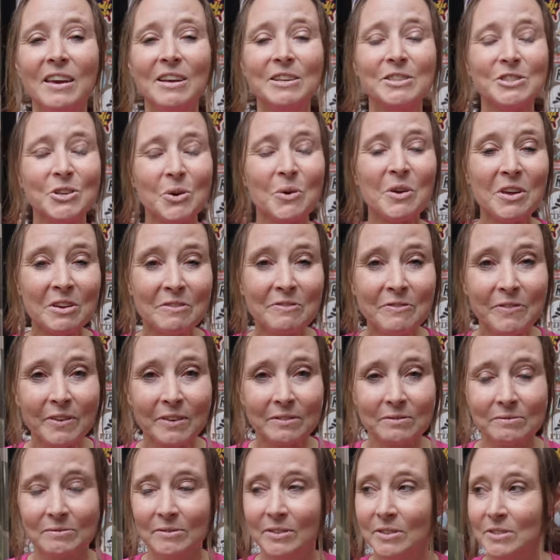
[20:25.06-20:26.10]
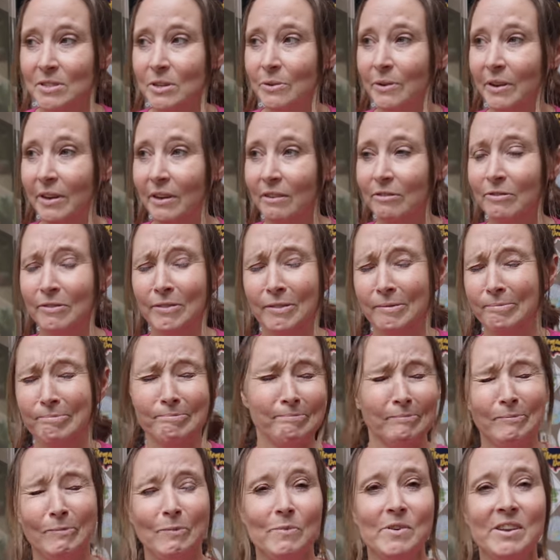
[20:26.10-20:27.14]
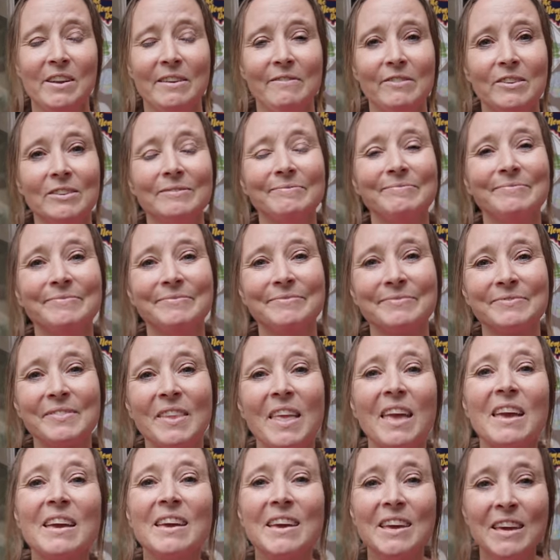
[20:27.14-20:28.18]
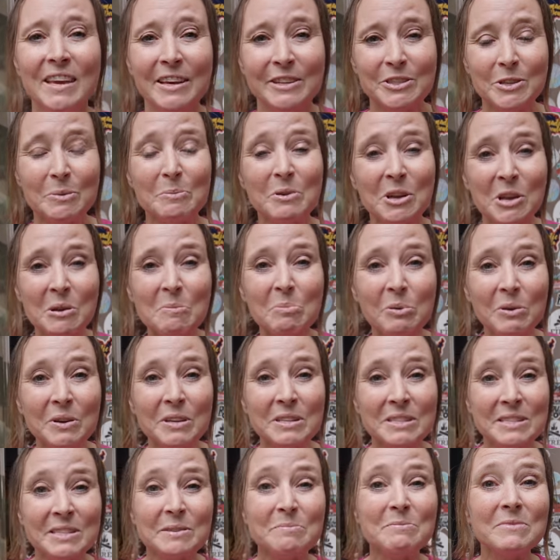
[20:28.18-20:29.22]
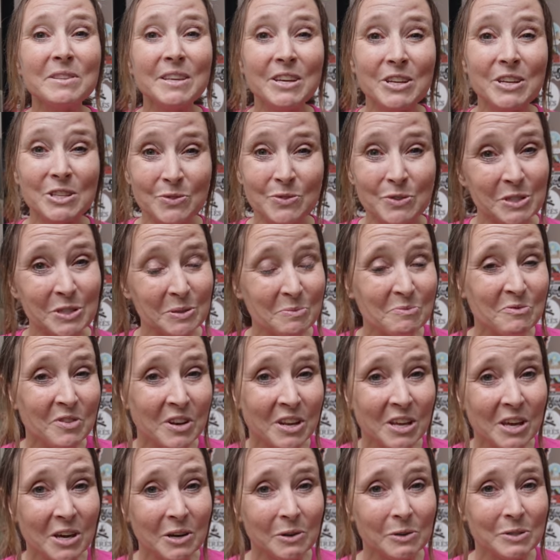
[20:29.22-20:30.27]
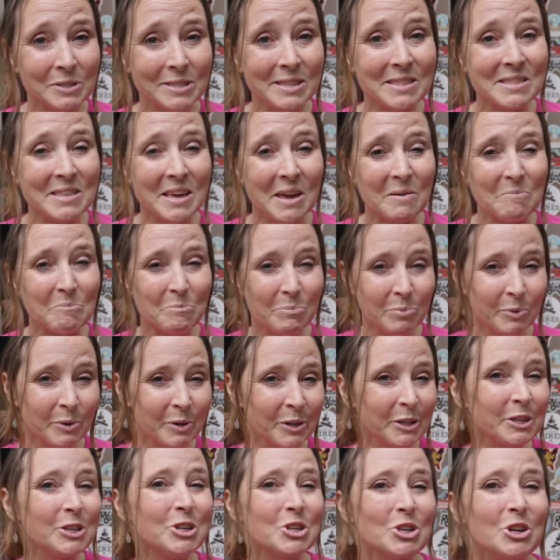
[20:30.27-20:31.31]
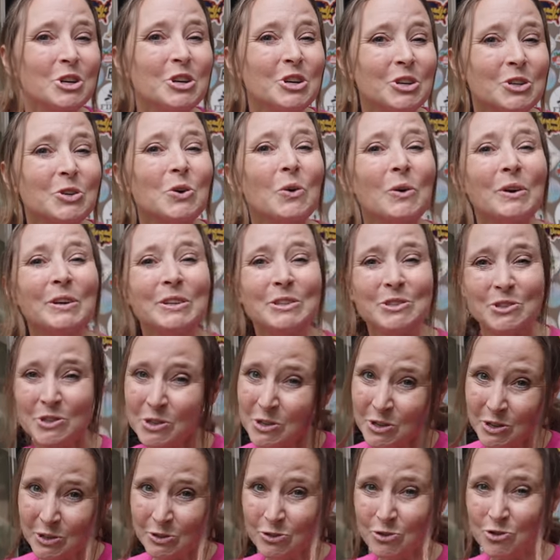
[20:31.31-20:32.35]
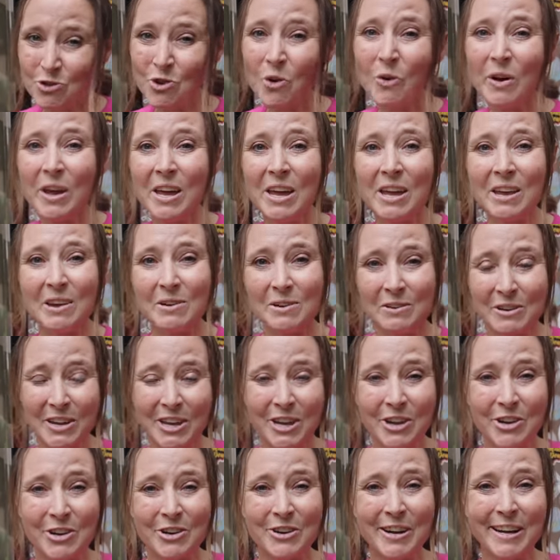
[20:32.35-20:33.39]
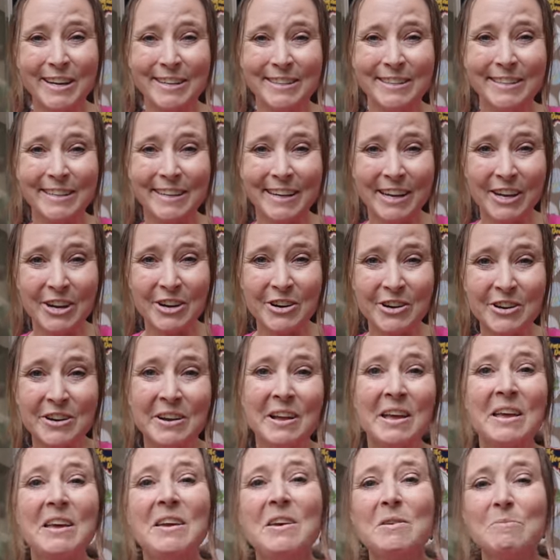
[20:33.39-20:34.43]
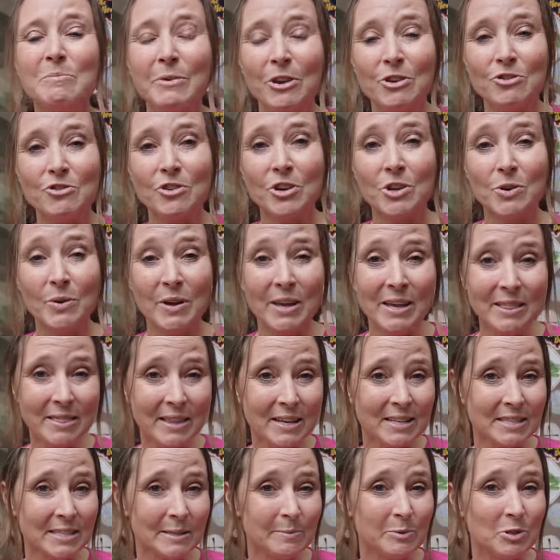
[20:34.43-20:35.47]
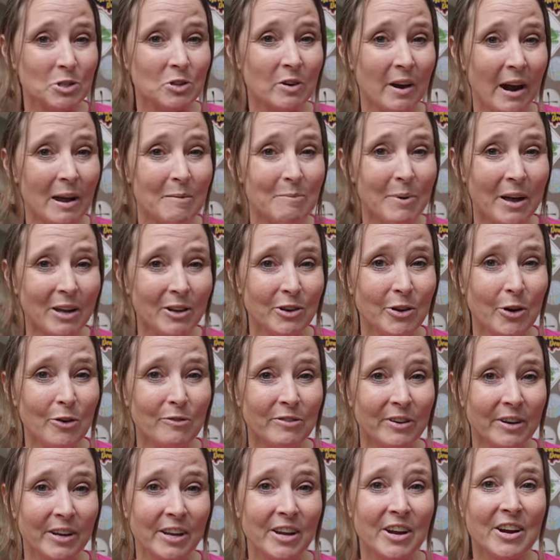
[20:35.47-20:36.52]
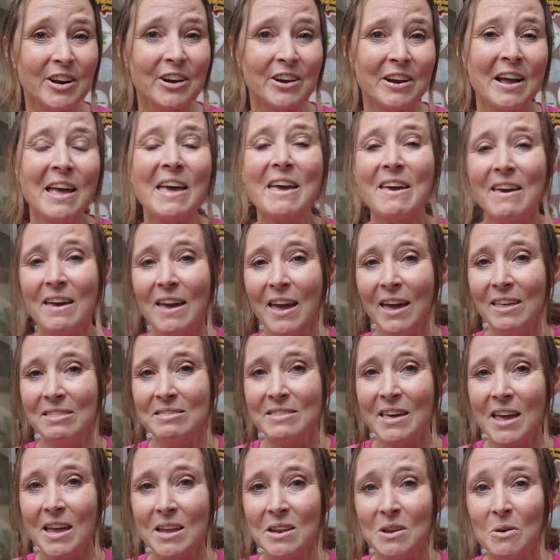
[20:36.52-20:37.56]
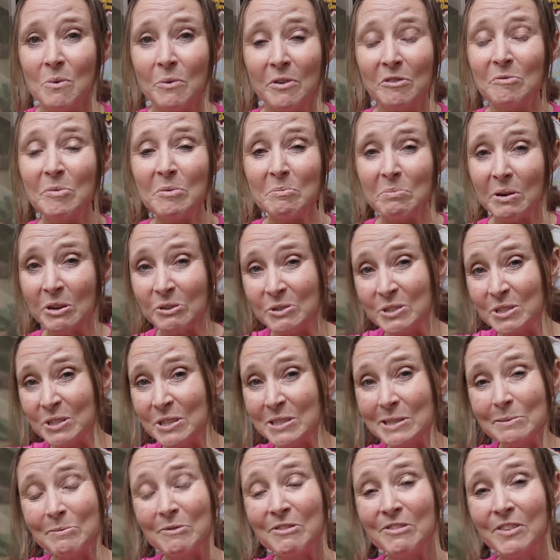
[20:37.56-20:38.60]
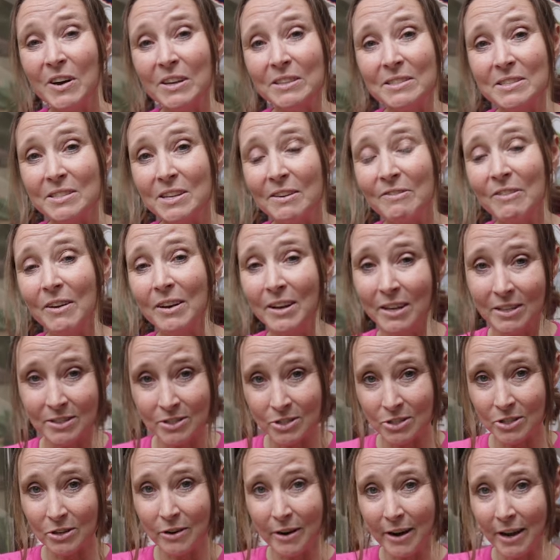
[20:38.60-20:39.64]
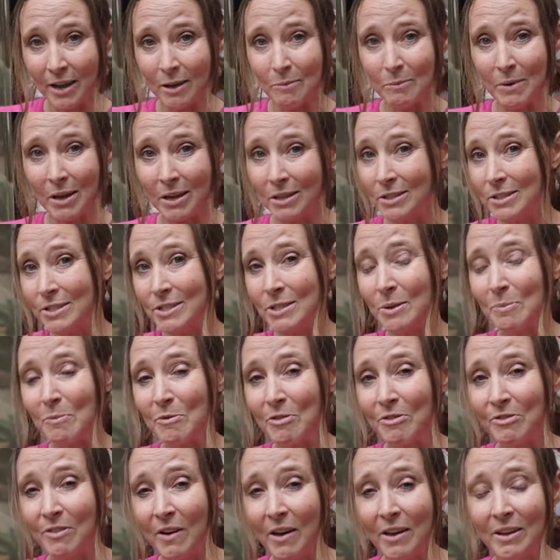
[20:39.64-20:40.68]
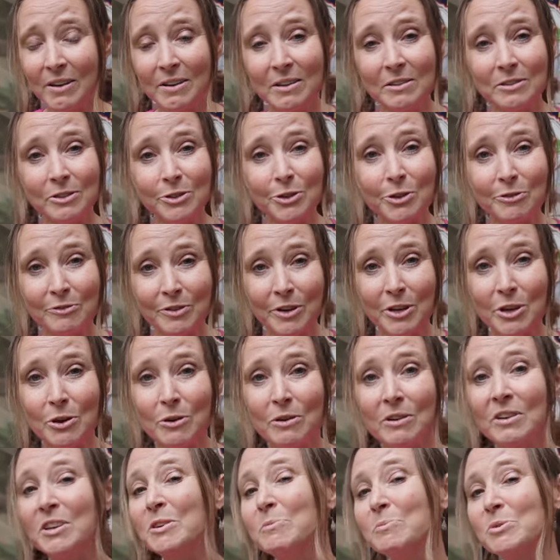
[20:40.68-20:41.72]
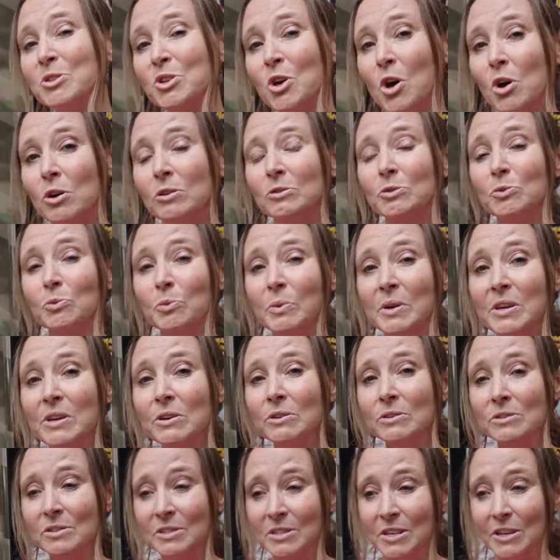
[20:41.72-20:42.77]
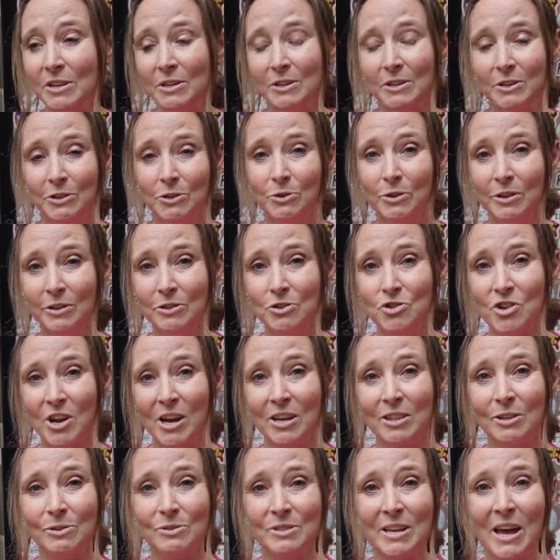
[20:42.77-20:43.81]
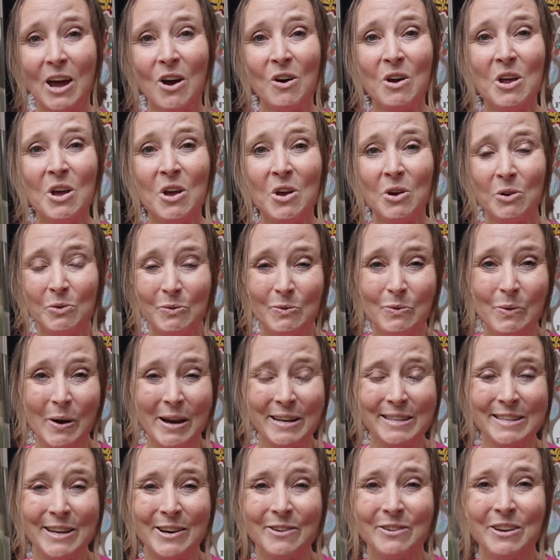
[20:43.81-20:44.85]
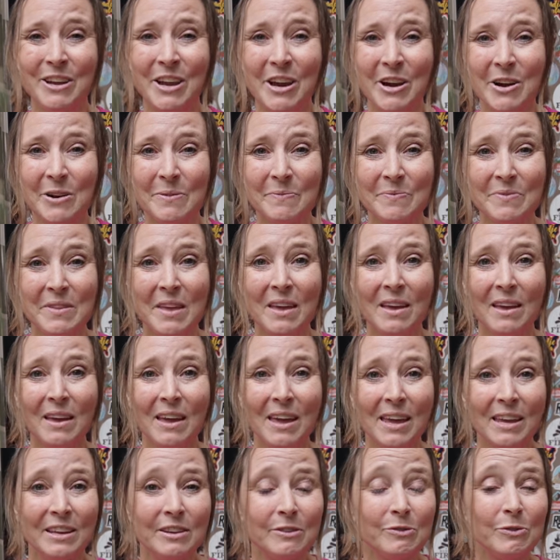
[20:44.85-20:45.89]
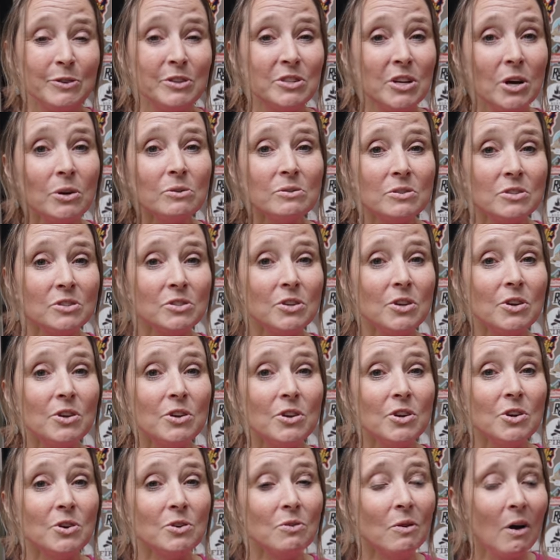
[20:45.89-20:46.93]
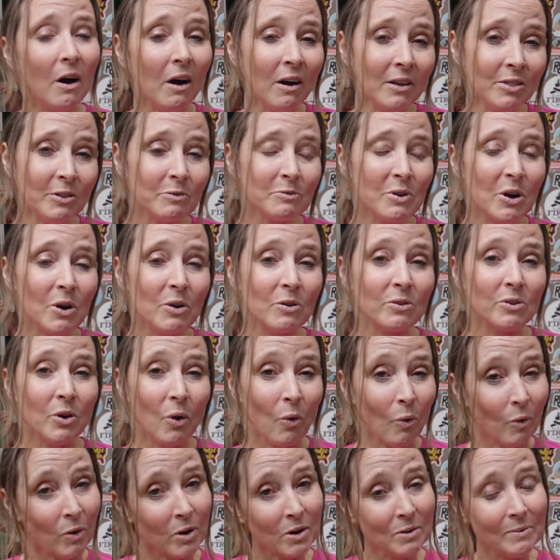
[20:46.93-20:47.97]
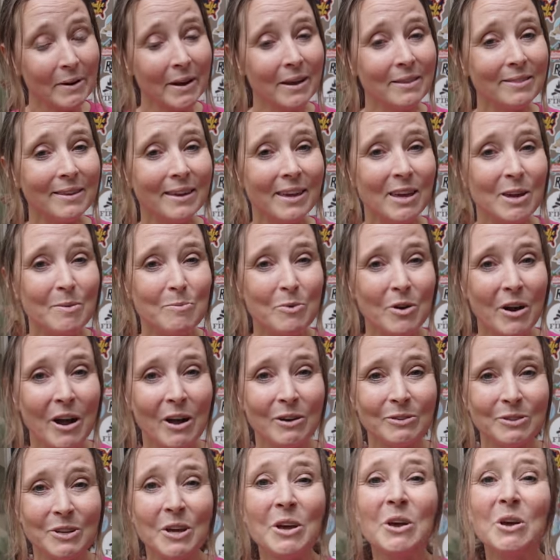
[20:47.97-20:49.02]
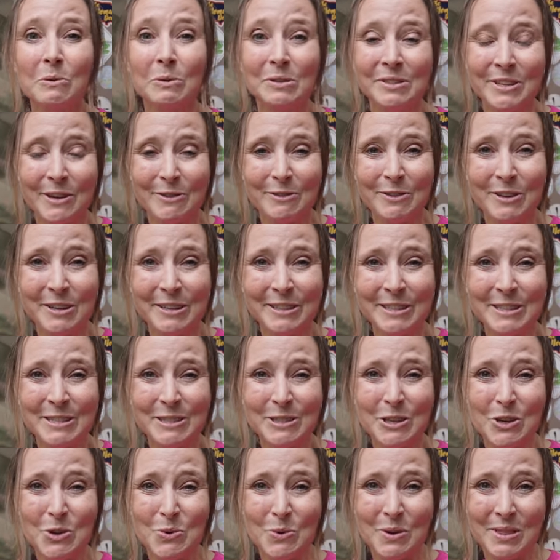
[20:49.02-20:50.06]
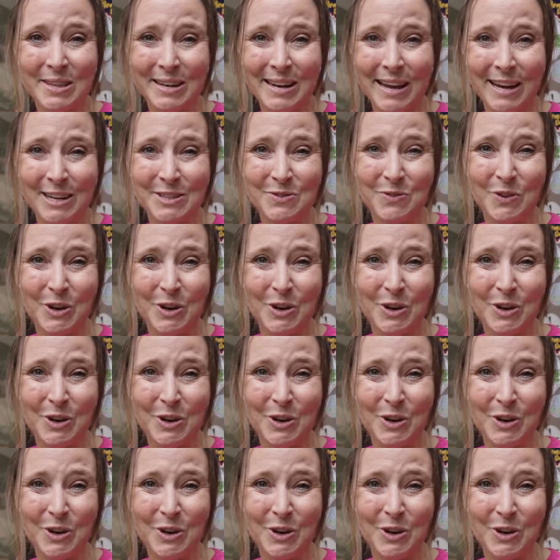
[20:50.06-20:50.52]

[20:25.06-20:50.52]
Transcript: So if, whatever. So I'm going to put some links for some videos that pretty sure you're going to enjoy here and here. Make sure you hit that subscribe button over here. And then we've been posting some fun stuff on Instagram and some fun little video clips called Reels. You can check those out right down here. And if we don't see you on the road or around the campground, we'll definitely see you in the next